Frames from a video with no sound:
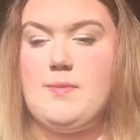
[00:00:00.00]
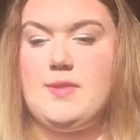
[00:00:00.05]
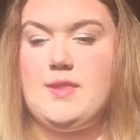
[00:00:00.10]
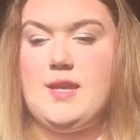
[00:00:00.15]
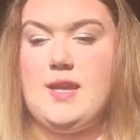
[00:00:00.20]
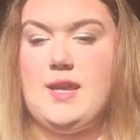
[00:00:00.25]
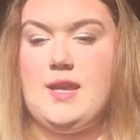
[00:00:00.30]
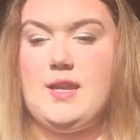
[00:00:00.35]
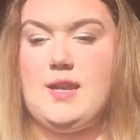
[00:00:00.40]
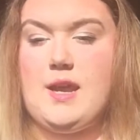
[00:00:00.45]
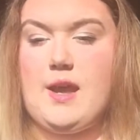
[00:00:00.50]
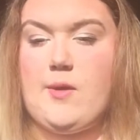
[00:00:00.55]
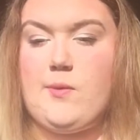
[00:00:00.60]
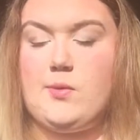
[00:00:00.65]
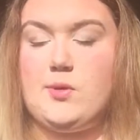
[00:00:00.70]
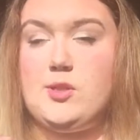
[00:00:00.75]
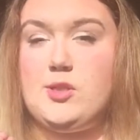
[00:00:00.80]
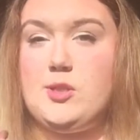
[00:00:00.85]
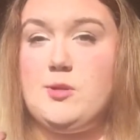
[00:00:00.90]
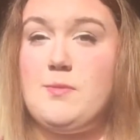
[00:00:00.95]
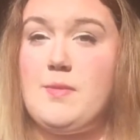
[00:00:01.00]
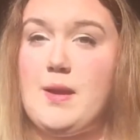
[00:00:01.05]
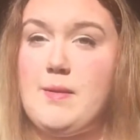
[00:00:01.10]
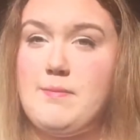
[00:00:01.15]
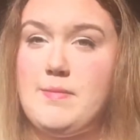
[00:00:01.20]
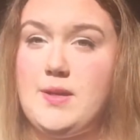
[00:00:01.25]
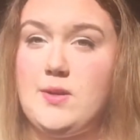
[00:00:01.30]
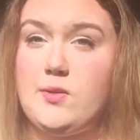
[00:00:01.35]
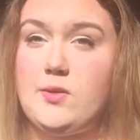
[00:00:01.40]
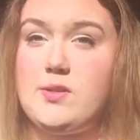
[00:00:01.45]
Then I will do my
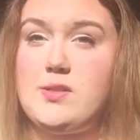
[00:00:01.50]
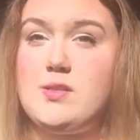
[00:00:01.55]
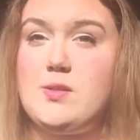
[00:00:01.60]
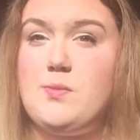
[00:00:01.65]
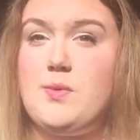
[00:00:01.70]
meals,